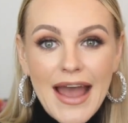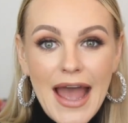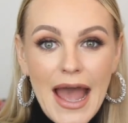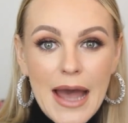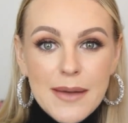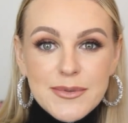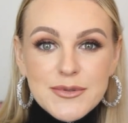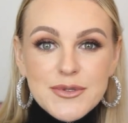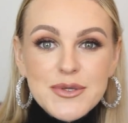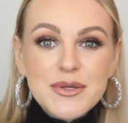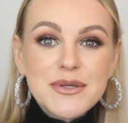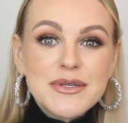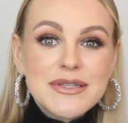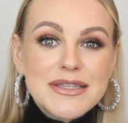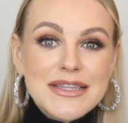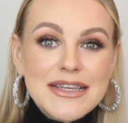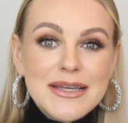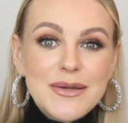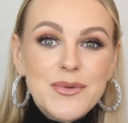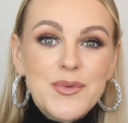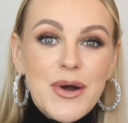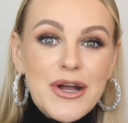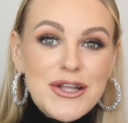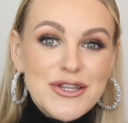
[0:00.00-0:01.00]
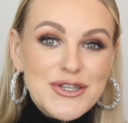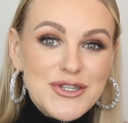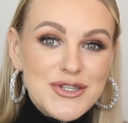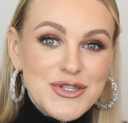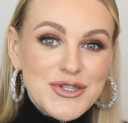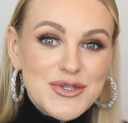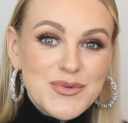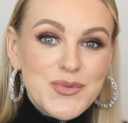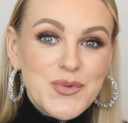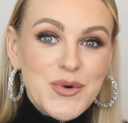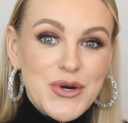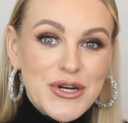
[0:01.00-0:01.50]
Absolutely one
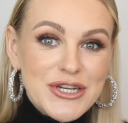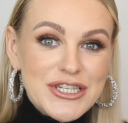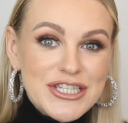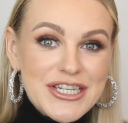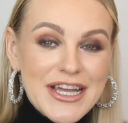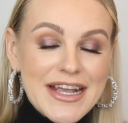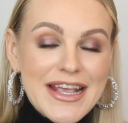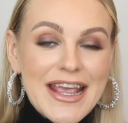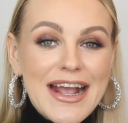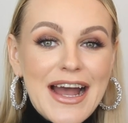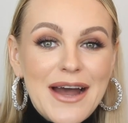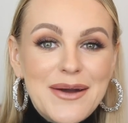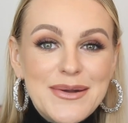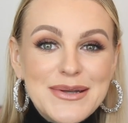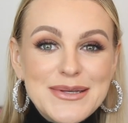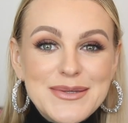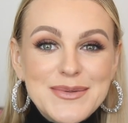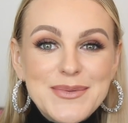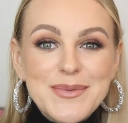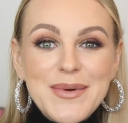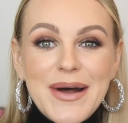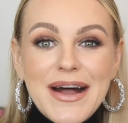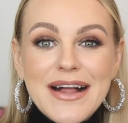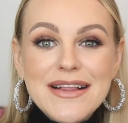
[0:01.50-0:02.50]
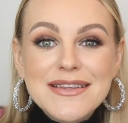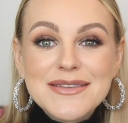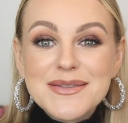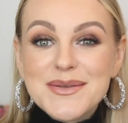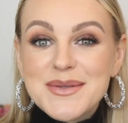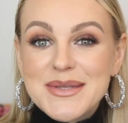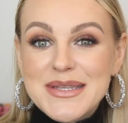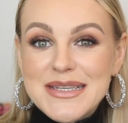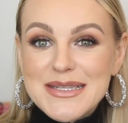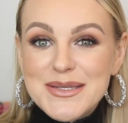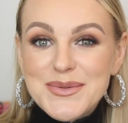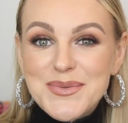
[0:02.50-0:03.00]
worth checking out as well. So
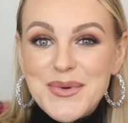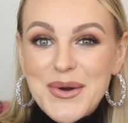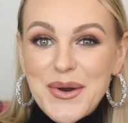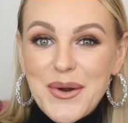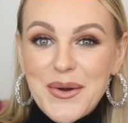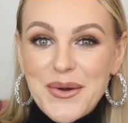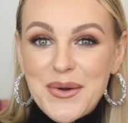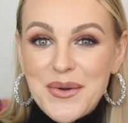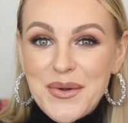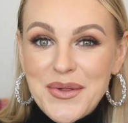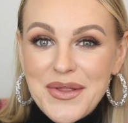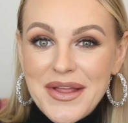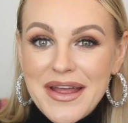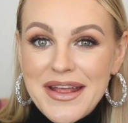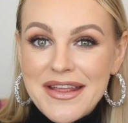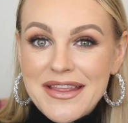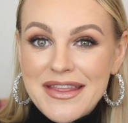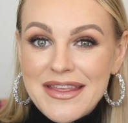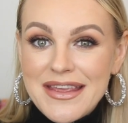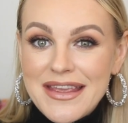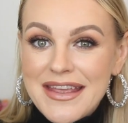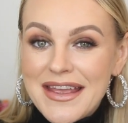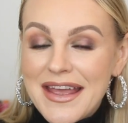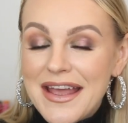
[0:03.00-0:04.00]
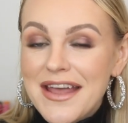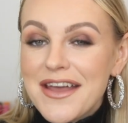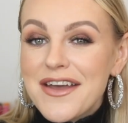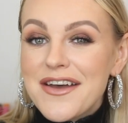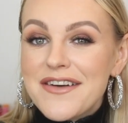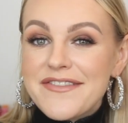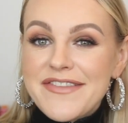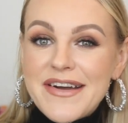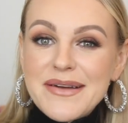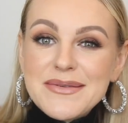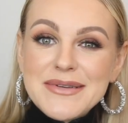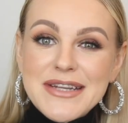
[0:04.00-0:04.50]
these were all the
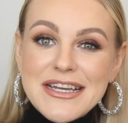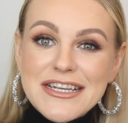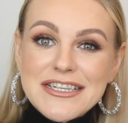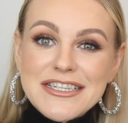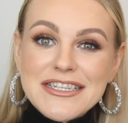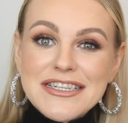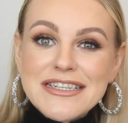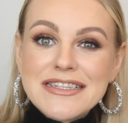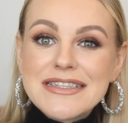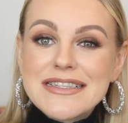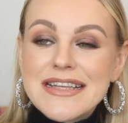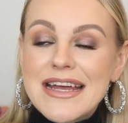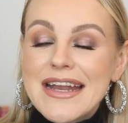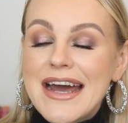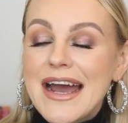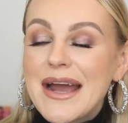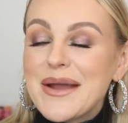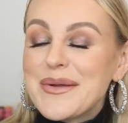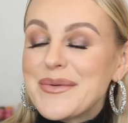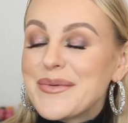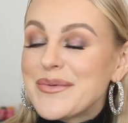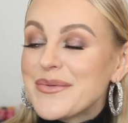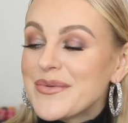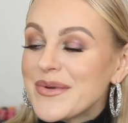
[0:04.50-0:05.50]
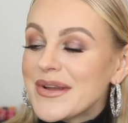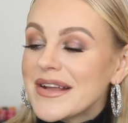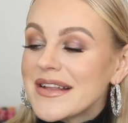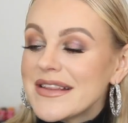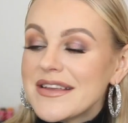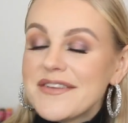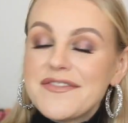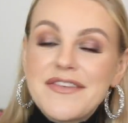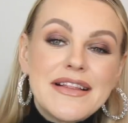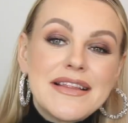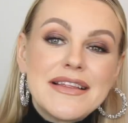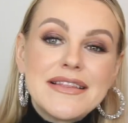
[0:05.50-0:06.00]
foundations that I
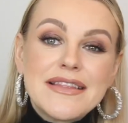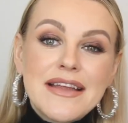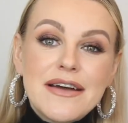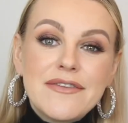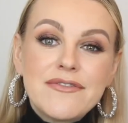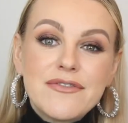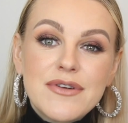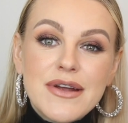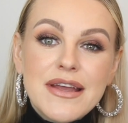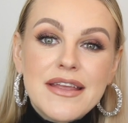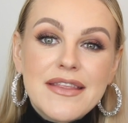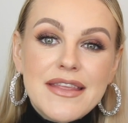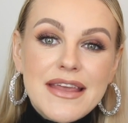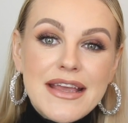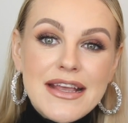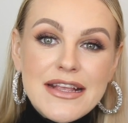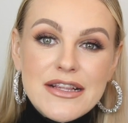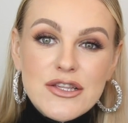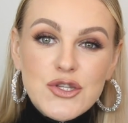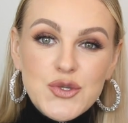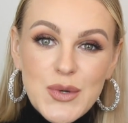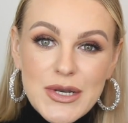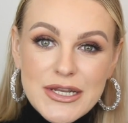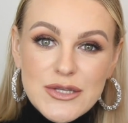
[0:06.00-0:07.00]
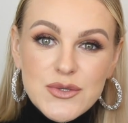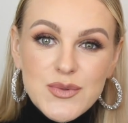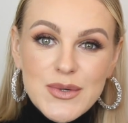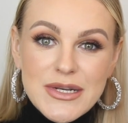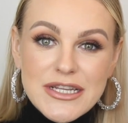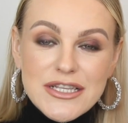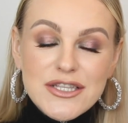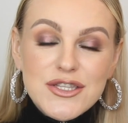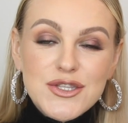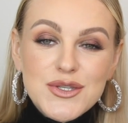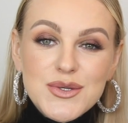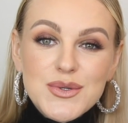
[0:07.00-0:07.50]
really fell in love with in twenty
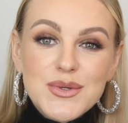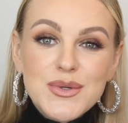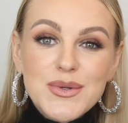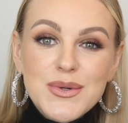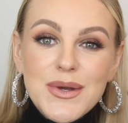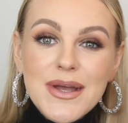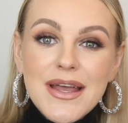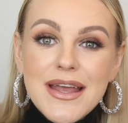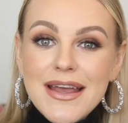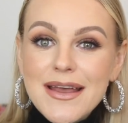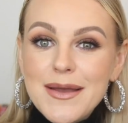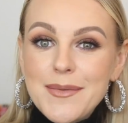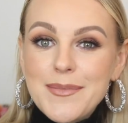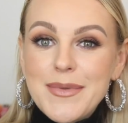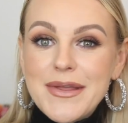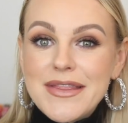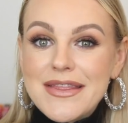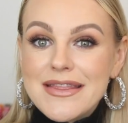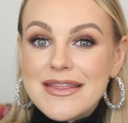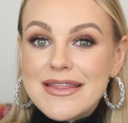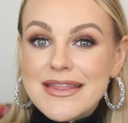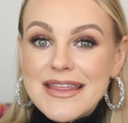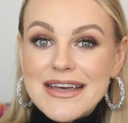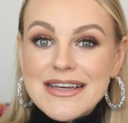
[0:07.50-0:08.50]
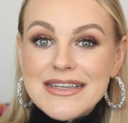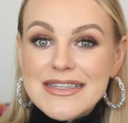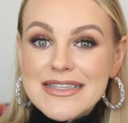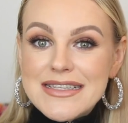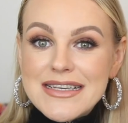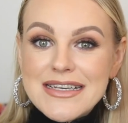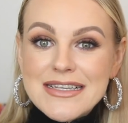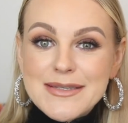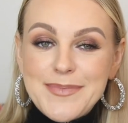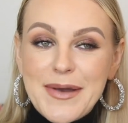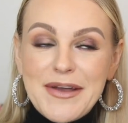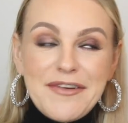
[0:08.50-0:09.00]
twenty-two, but this
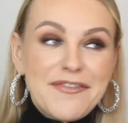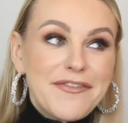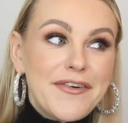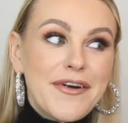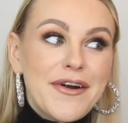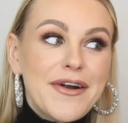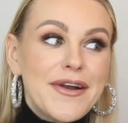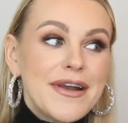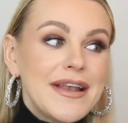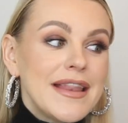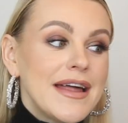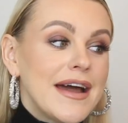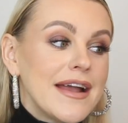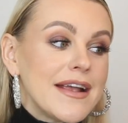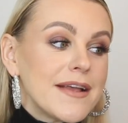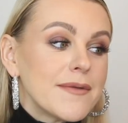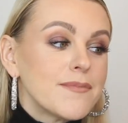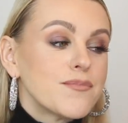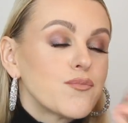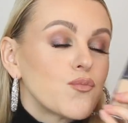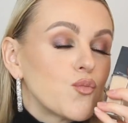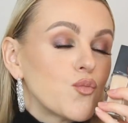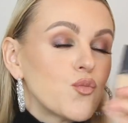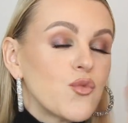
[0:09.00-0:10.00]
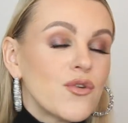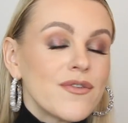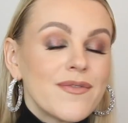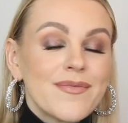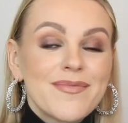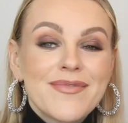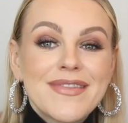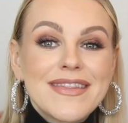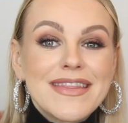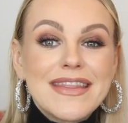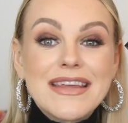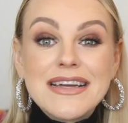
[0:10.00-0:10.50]
is by far like mm,
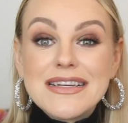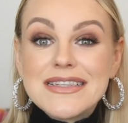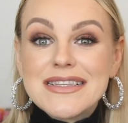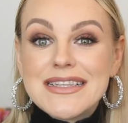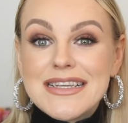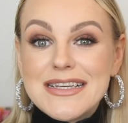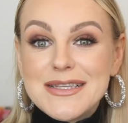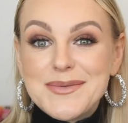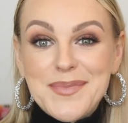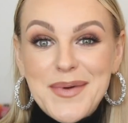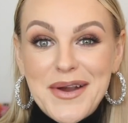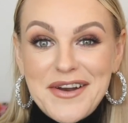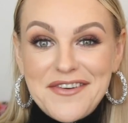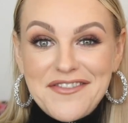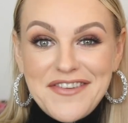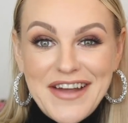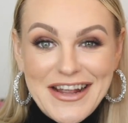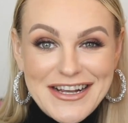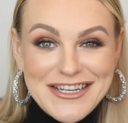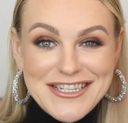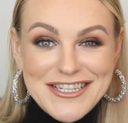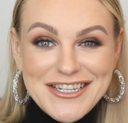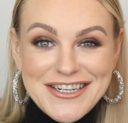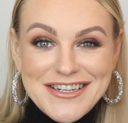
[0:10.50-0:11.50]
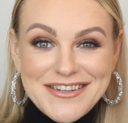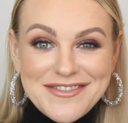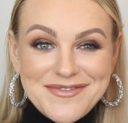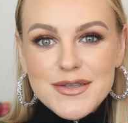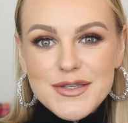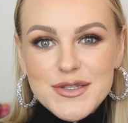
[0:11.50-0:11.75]
this is perfection.